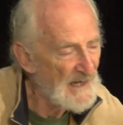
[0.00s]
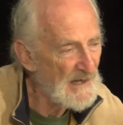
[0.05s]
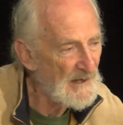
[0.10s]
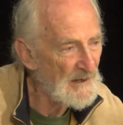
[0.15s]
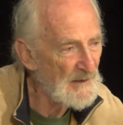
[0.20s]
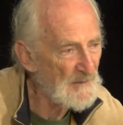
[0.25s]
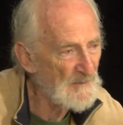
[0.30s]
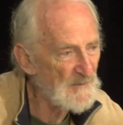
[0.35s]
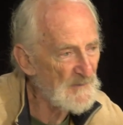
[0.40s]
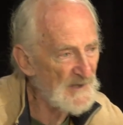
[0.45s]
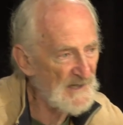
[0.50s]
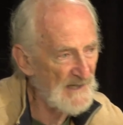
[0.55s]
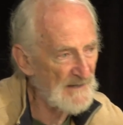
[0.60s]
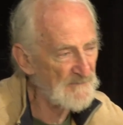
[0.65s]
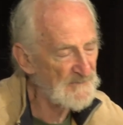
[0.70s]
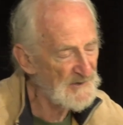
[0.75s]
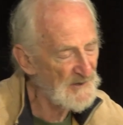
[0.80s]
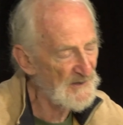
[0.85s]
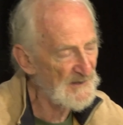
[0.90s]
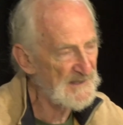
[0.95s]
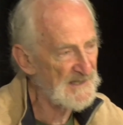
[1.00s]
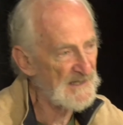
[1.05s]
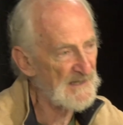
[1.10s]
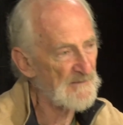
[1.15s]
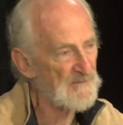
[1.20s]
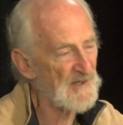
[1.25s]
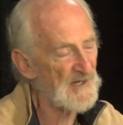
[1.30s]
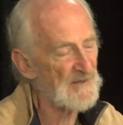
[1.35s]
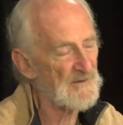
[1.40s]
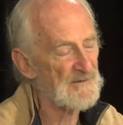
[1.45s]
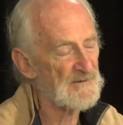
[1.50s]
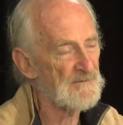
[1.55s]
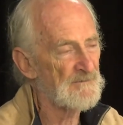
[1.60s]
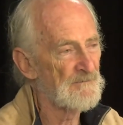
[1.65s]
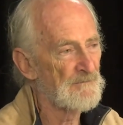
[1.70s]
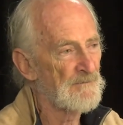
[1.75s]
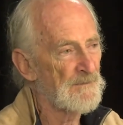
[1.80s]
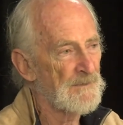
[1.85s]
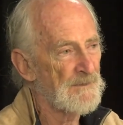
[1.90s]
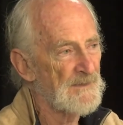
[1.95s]
Um, but I'm talking about
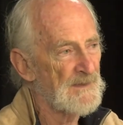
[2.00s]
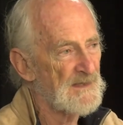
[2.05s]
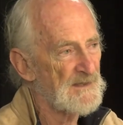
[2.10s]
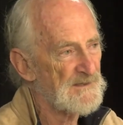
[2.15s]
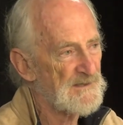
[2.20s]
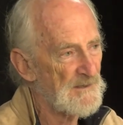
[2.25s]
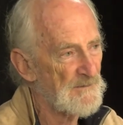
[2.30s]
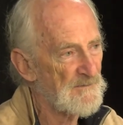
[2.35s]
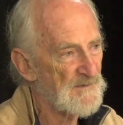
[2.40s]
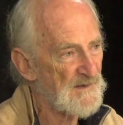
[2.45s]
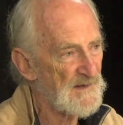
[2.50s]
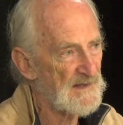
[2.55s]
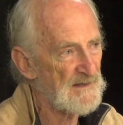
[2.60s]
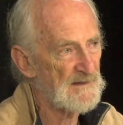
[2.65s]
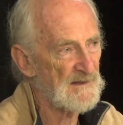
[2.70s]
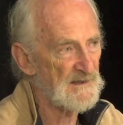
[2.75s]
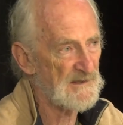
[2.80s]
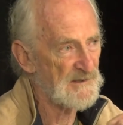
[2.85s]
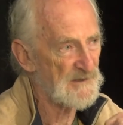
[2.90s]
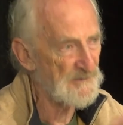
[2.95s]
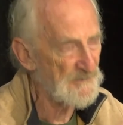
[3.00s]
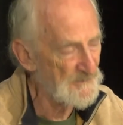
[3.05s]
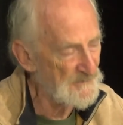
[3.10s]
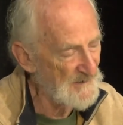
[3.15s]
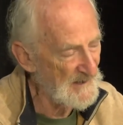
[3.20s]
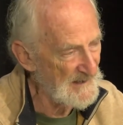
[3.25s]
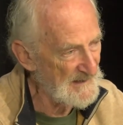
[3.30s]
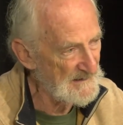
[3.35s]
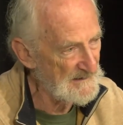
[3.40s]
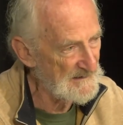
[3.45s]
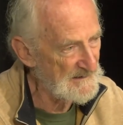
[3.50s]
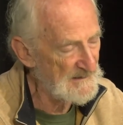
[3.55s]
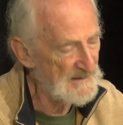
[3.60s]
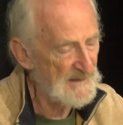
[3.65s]
something that you write